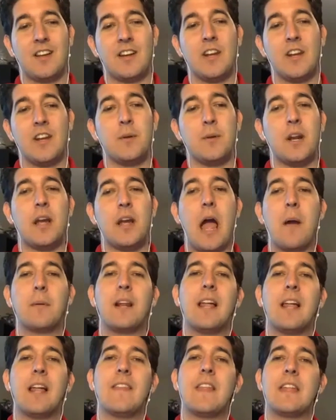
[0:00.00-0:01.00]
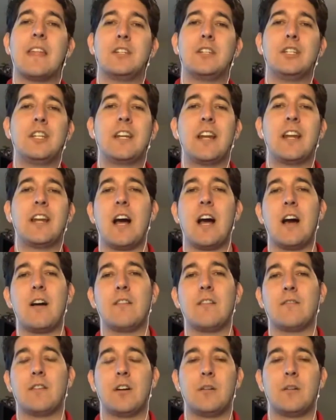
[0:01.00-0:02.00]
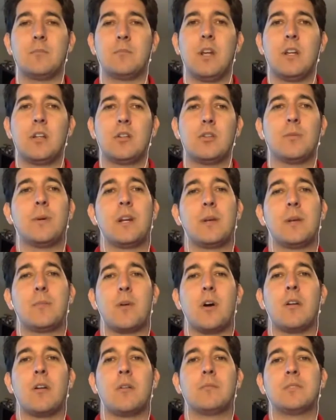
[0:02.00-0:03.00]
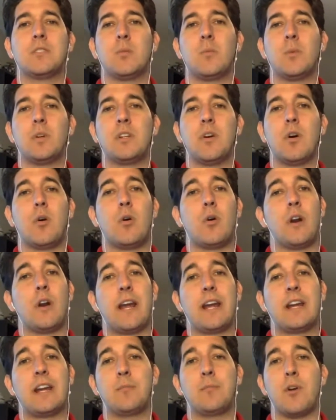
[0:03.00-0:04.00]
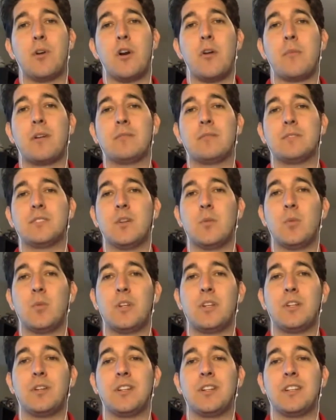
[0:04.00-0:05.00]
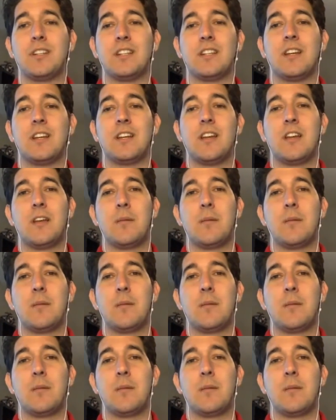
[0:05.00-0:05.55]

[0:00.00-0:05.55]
No, but I'm glad that you didn't have too many problems with or any problems with Unity,